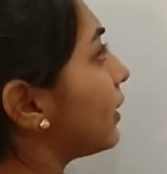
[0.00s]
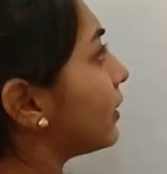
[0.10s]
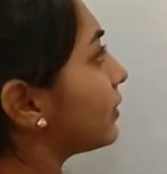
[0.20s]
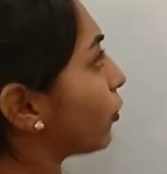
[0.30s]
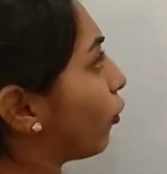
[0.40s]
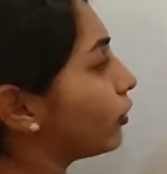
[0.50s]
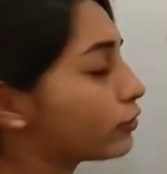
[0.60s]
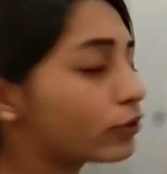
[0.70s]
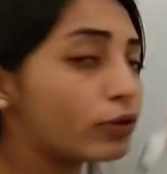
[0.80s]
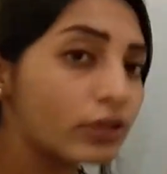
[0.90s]
is
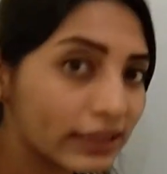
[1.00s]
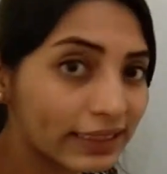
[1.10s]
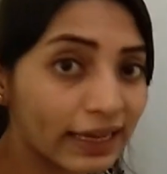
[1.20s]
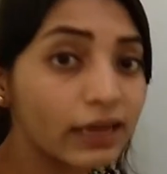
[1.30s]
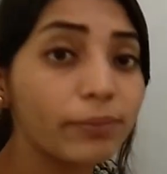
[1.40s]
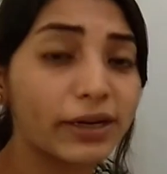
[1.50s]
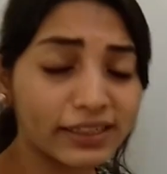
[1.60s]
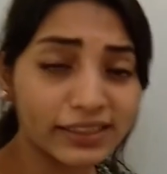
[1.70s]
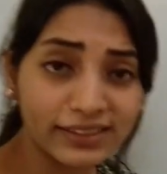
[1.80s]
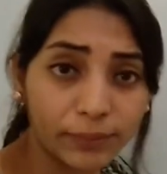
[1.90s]
also there, but
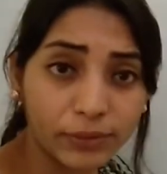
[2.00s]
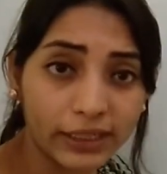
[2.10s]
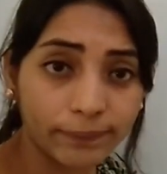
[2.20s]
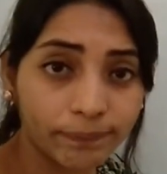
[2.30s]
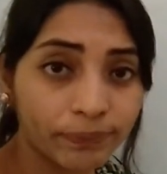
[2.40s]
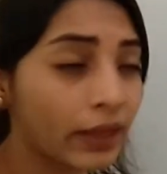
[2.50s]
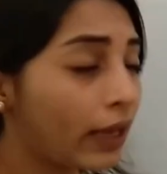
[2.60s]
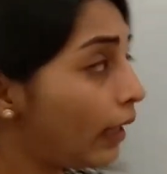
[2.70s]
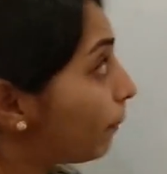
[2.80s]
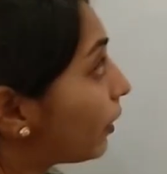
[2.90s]
it is empty.
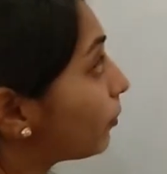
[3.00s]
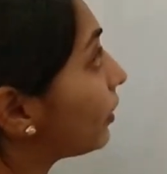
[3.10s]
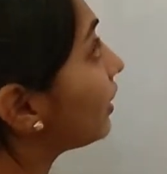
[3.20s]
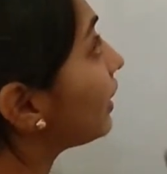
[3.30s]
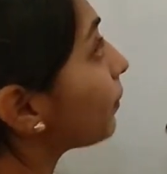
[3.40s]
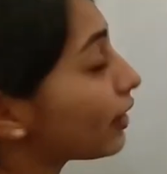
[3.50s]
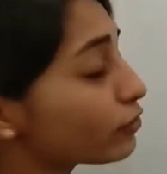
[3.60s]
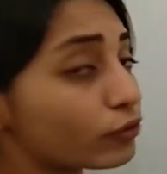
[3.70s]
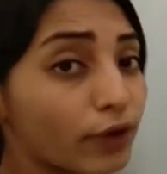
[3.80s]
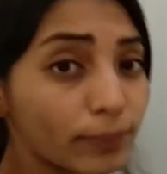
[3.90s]
But beryllium has
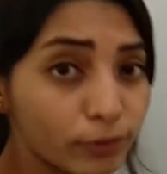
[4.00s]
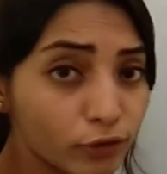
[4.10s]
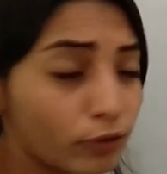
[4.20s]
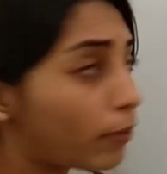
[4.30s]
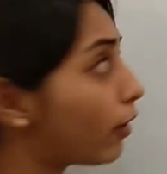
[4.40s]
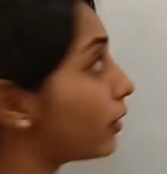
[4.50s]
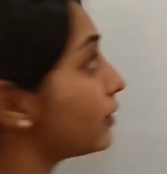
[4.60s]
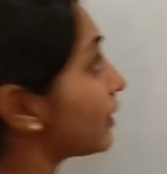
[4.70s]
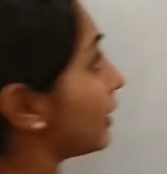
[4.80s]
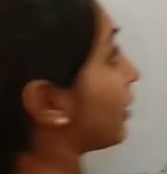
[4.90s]
to form 2 bonds in